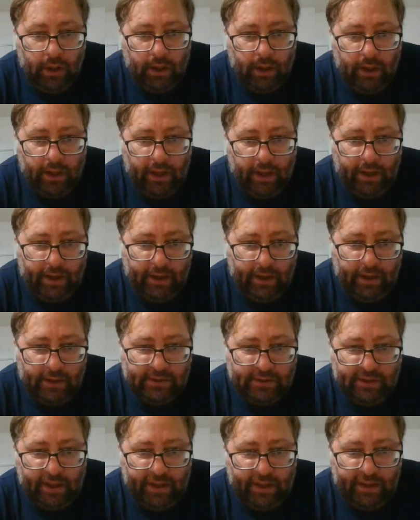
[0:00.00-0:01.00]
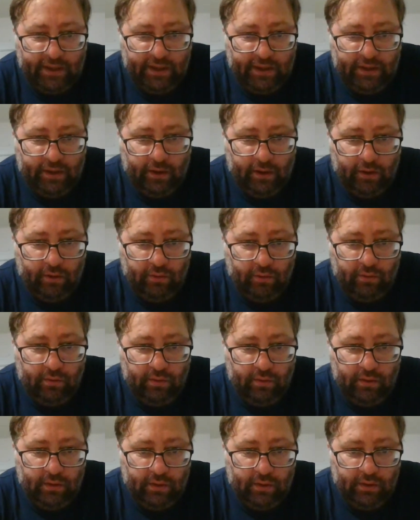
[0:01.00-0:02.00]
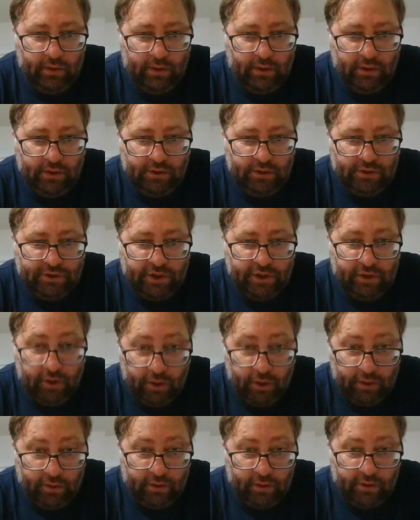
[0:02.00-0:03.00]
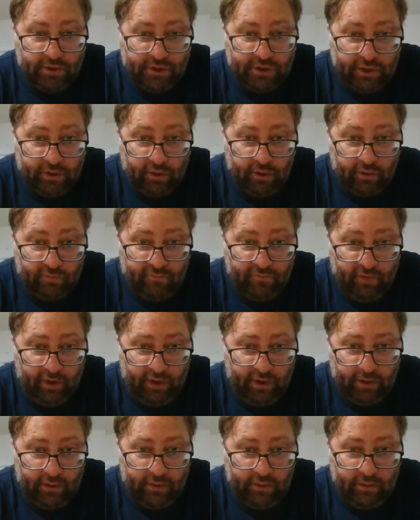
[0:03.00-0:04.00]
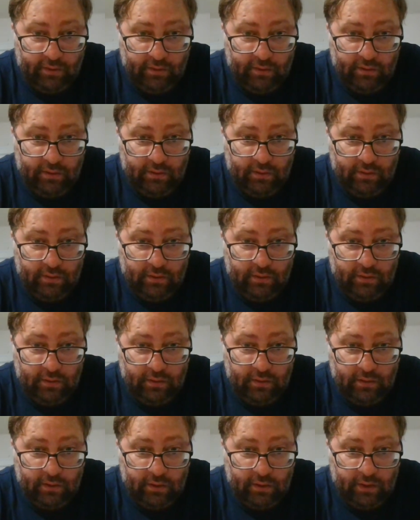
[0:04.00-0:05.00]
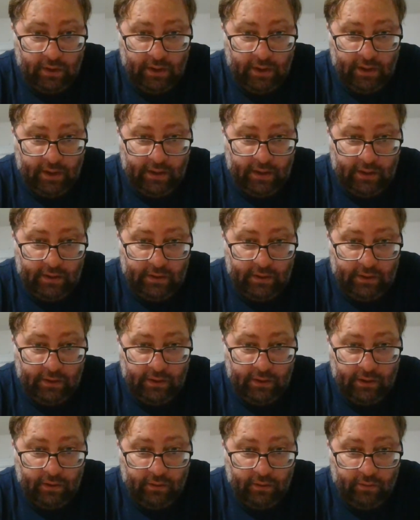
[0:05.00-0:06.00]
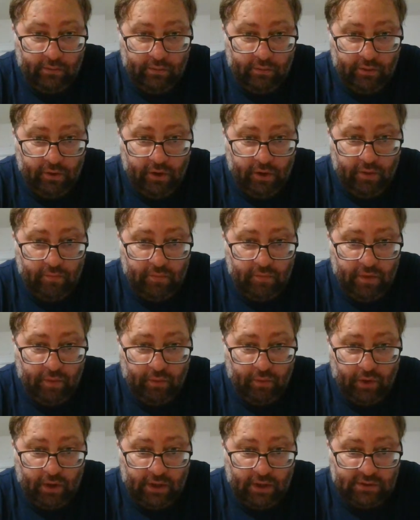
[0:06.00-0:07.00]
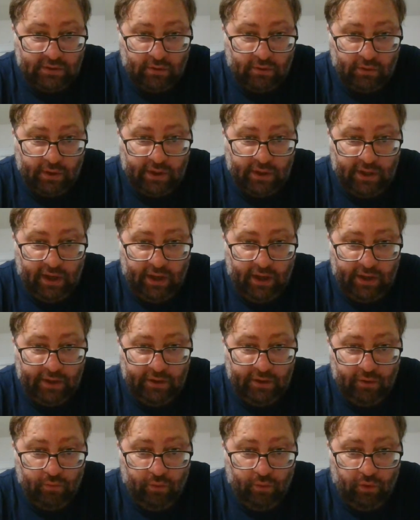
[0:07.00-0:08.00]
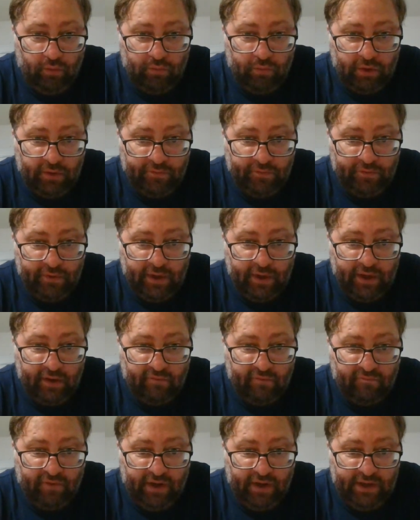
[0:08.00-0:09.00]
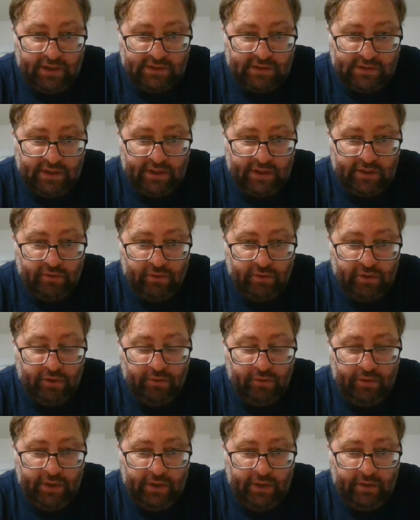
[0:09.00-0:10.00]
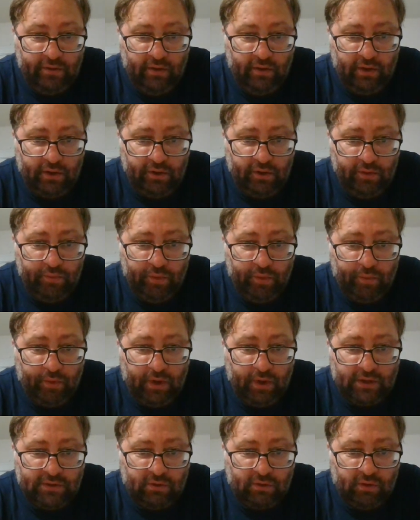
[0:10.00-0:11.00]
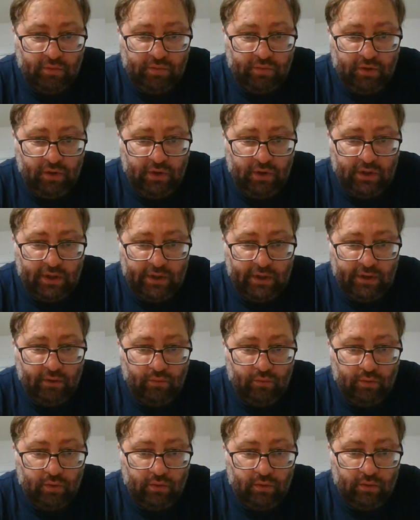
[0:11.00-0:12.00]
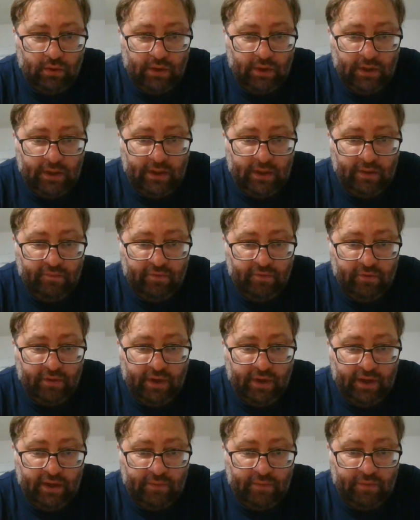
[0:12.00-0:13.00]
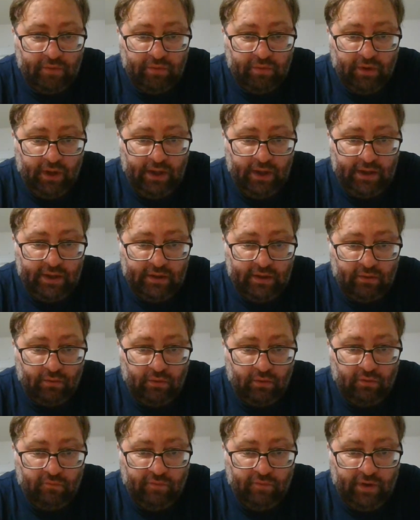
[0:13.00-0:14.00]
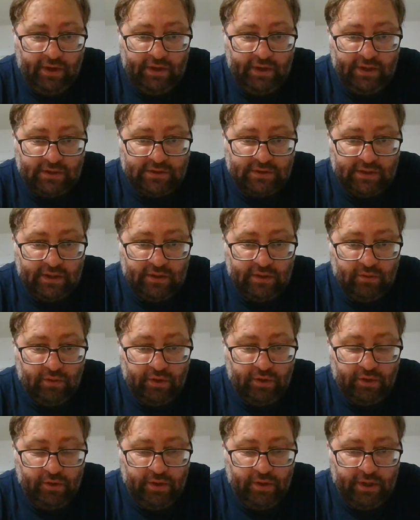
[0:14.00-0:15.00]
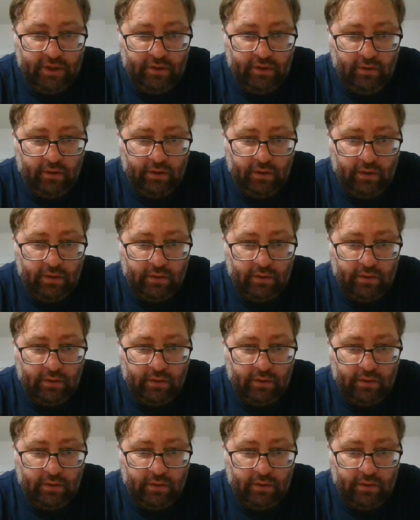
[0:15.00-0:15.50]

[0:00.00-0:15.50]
And it's like, she couldn't fight. And you can memorize all the kata you want, but if you can't fight, it's not doing you any good. You can memorize all the bunkai you want, and if you can't apply it in a real fight, it's not doing you any good.